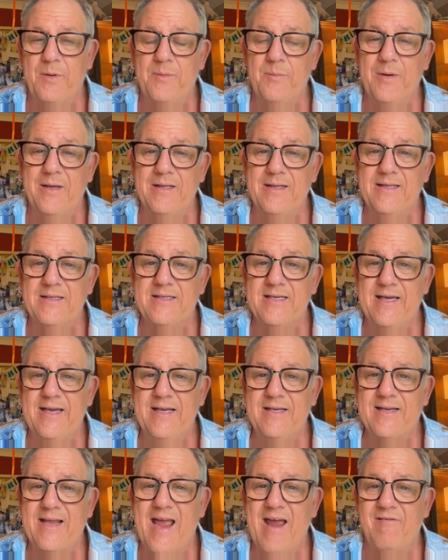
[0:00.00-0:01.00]
We will
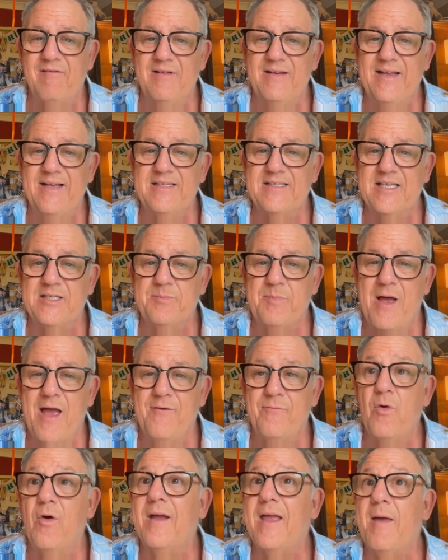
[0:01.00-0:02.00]
indeed. Carol Lee says bye.
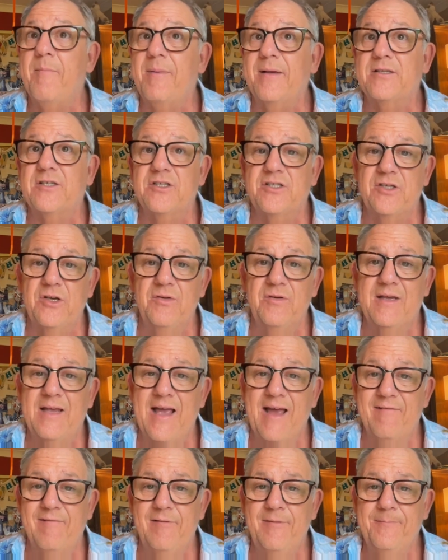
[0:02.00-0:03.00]
Everyone get better soon,
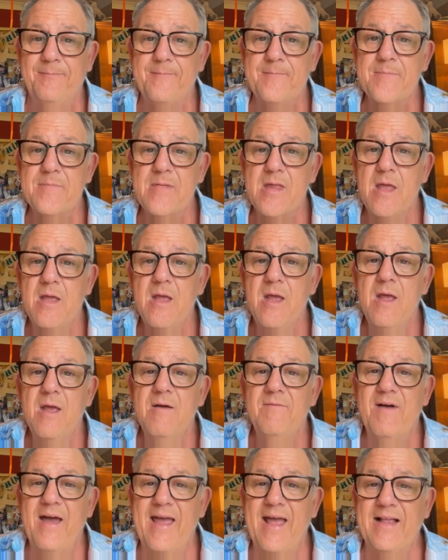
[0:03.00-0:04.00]
Carol.
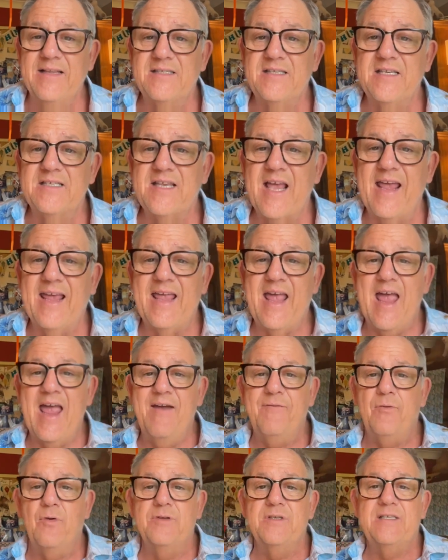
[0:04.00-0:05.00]
Diane says take care,
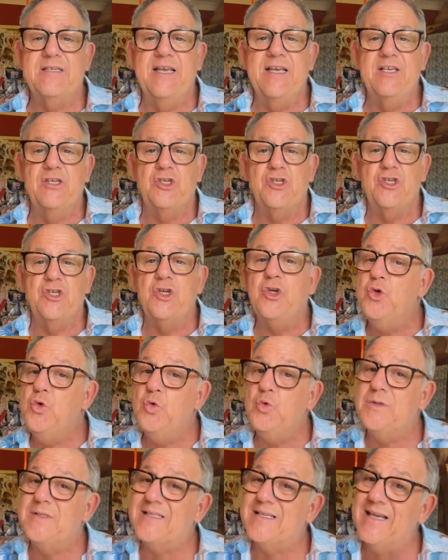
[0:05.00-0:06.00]
everyone. See you
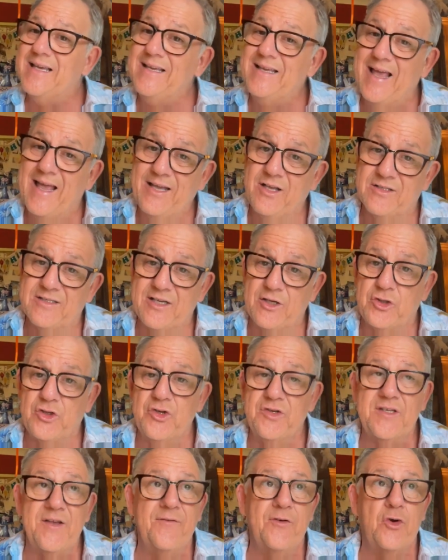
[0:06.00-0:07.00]
Tuesday. Yeah, you'll see you
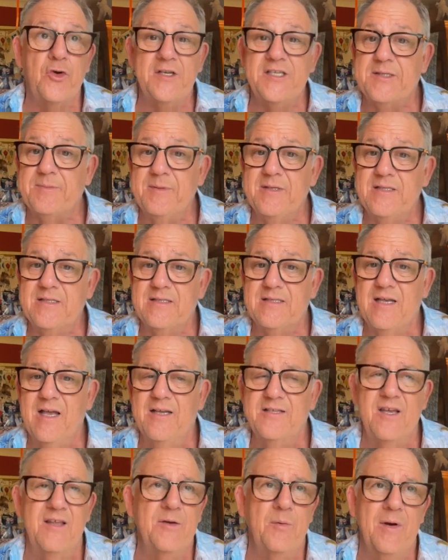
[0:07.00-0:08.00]
Tuesday for Christmas.
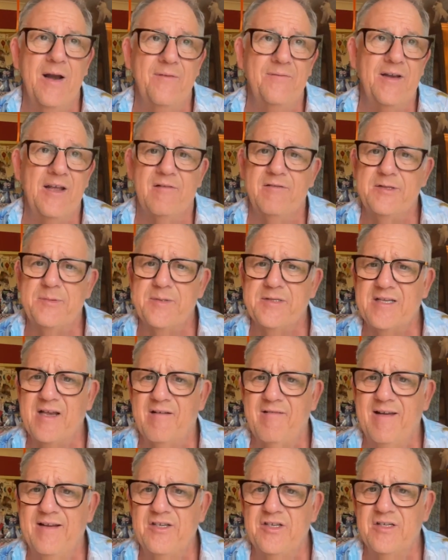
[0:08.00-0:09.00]
I don't think we'll have any Christmas
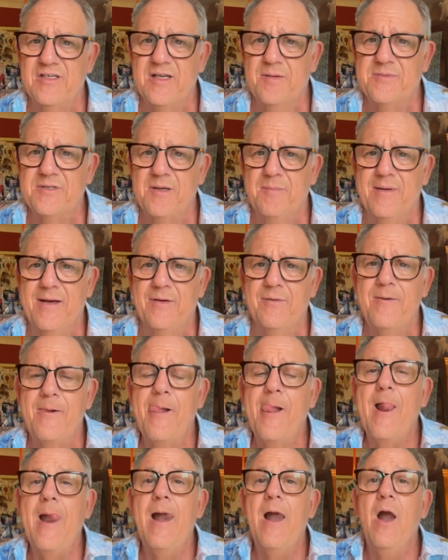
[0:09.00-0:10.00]
decorations up somehow.
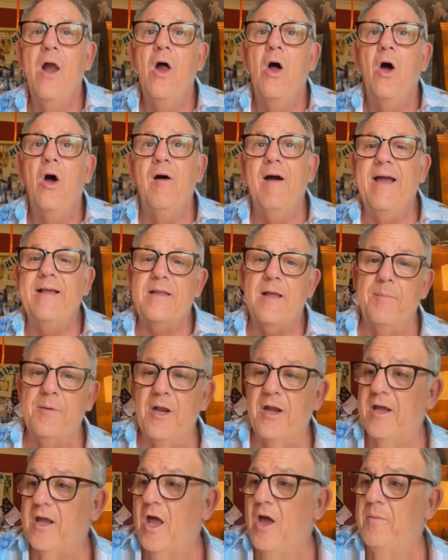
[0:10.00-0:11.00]
All right, I'm
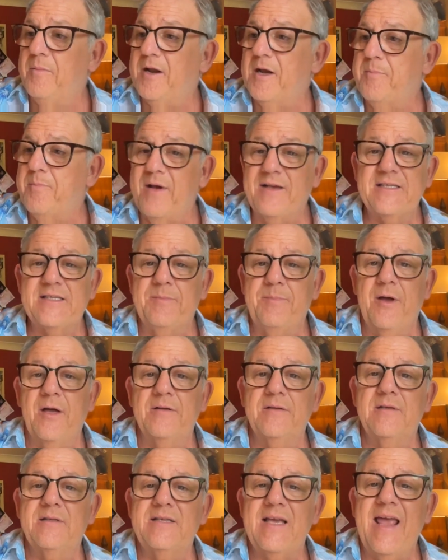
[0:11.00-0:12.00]
going to go. I'm going to press the
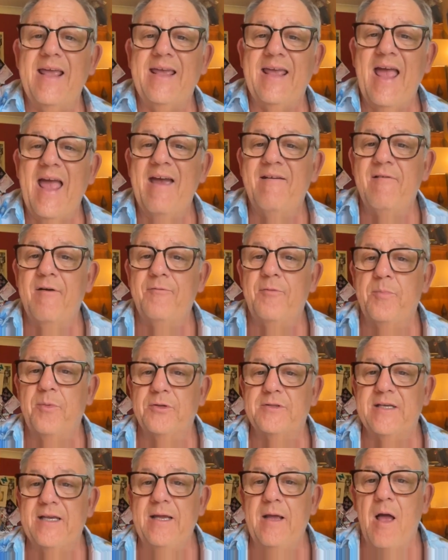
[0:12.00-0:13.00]
button. Take care,
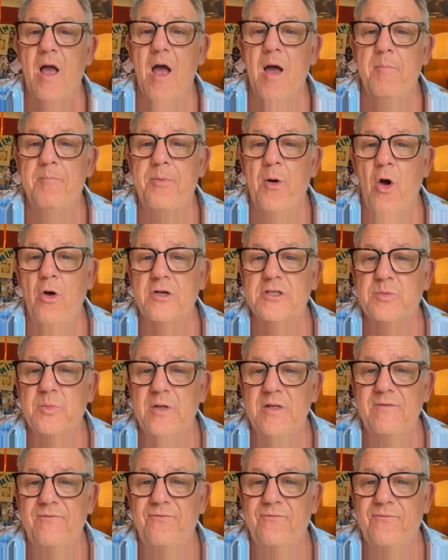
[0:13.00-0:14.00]
everybody. Box
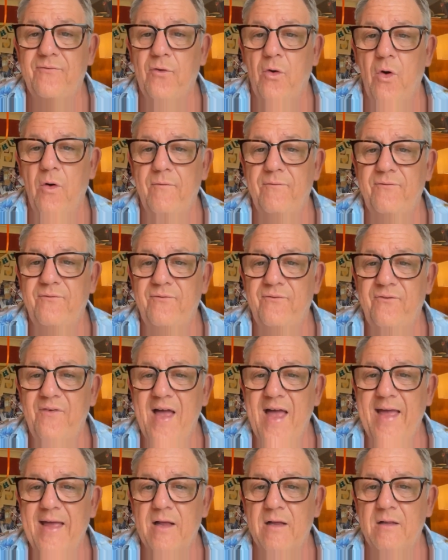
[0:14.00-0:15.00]
will
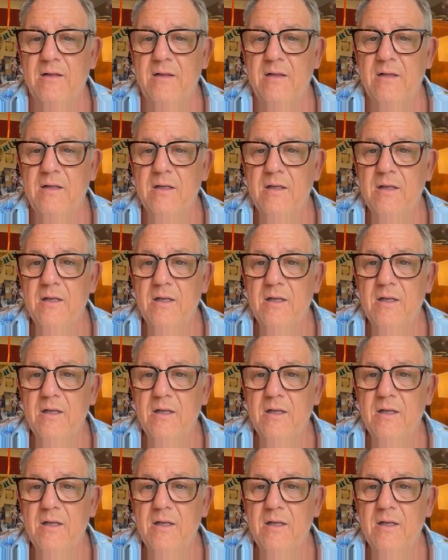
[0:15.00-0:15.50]
fail